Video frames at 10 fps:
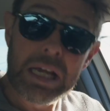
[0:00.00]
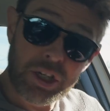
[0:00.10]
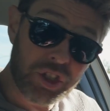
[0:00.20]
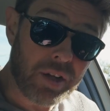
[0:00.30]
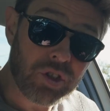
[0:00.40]

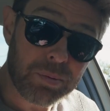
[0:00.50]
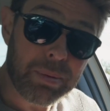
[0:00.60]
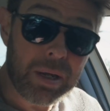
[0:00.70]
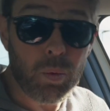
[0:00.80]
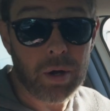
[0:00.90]
Shutter
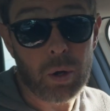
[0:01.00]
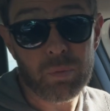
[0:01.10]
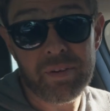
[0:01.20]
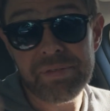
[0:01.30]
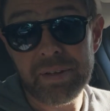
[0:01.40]
speed
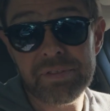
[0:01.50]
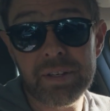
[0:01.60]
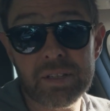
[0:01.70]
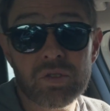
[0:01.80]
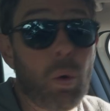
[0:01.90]

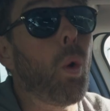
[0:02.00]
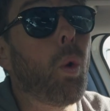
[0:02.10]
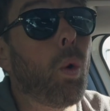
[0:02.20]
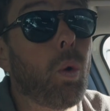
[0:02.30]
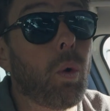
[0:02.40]
1/50
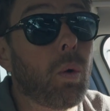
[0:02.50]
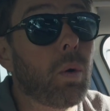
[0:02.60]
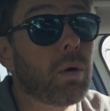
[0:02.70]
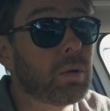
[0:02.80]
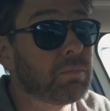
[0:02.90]

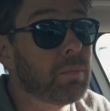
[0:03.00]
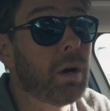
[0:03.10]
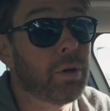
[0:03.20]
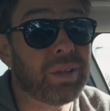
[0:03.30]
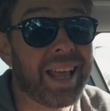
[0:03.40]
or
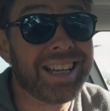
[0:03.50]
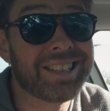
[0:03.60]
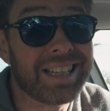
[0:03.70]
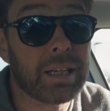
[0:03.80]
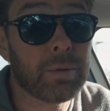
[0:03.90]

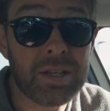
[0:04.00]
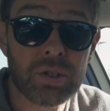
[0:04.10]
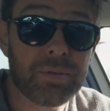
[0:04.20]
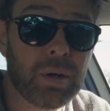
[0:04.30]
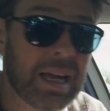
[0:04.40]
180 degrees
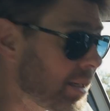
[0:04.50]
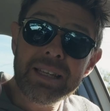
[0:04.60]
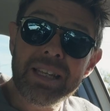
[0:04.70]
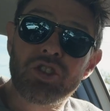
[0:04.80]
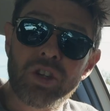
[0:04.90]
if you like.
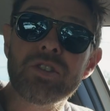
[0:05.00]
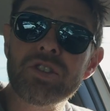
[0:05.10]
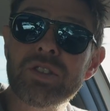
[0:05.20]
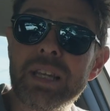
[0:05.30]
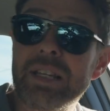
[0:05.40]
It
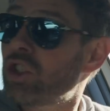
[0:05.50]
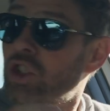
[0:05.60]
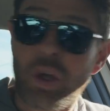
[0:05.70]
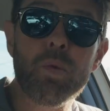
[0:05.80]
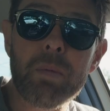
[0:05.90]
just is
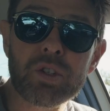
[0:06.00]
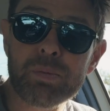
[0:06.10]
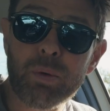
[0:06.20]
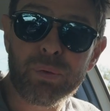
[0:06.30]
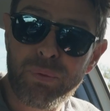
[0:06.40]
so much
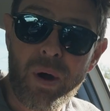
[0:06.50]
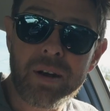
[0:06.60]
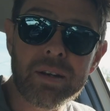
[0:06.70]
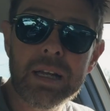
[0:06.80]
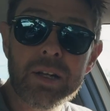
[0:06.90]
more
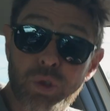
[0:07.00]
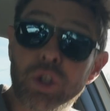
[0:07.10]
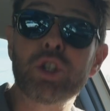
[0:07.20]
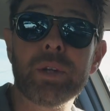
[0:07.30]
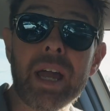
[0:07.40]
fun to
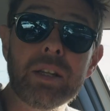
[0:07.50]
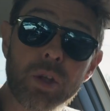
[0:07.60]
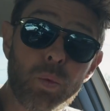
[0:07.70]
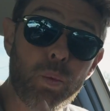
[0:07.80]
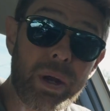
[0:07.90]
create
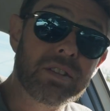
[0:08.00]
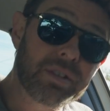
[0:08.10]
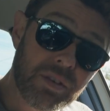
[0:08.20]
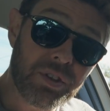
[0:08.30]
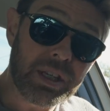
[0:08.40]

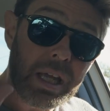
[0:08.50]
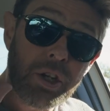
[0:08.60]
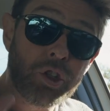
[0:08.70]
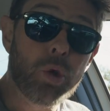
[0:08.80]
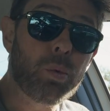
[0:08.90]
with the
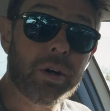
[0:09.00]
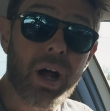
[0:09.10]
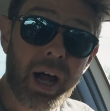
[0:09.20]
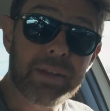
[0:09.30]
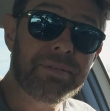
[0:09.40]
newer
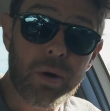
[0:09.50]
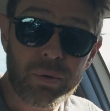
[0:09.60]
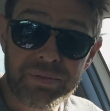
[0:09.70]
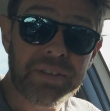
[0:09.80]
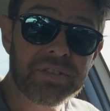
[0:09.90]

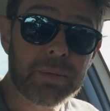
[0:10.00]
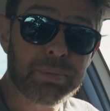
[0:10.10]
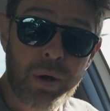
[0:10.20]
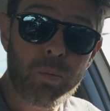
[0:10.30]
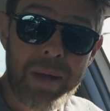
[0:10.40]
iPhone 15
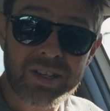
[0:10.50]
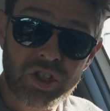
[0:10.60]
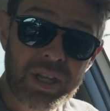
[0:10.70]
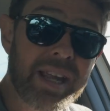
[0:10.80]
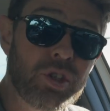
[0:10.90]
Pro Max
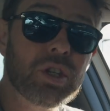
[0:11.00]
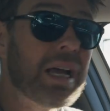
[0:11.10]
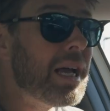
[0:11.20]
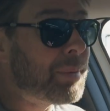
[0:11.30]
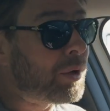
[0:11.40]
cage
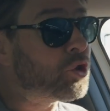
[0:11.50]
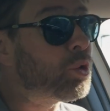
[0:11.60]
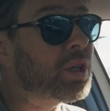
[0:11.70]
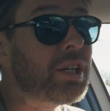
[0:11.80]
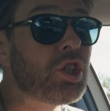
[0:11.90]
because you
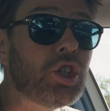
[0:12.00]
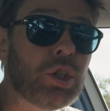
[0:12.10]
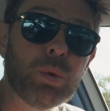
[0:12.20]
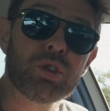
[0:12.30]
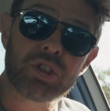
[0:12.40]
can
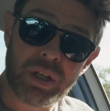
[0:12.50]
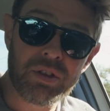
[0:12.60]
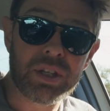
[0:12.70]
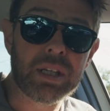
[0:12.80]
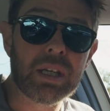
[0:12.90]
use
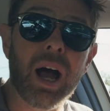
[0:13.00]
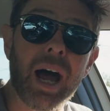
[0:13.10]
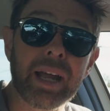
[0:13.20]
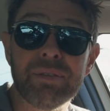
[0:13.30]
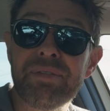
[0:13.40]
the
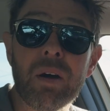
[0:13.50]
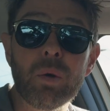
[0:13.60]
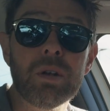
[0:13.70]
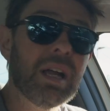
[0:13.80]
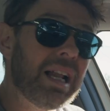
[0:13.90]

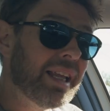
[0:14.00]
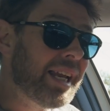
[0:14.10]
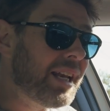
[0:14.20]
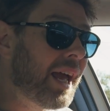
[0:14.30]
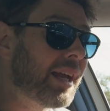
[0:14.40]
iPhone
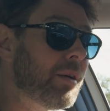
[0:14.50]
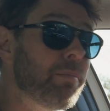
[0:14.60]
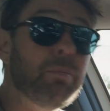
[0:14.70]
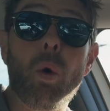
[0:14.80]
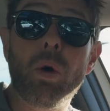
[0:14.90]
in a
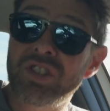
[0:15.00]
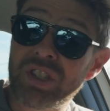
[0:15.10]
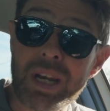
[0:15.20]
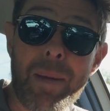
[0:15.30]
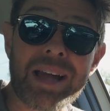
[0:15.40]
more
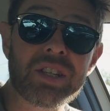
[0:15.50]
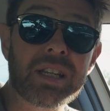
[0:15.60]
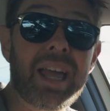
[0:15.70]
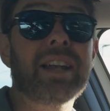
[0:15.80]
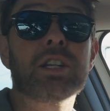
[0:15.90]
cinematic
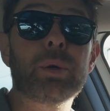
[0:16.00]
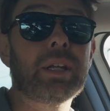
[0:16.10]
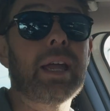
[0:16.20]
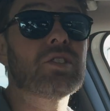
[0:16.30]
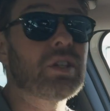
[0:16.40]
and
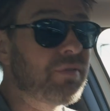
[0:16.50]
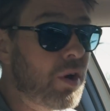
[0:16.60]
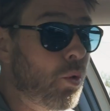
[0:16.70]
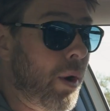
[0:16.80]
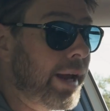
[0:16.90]
creative
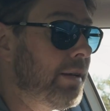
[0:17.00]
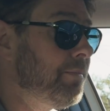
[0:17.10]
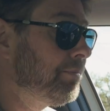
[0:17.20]
way.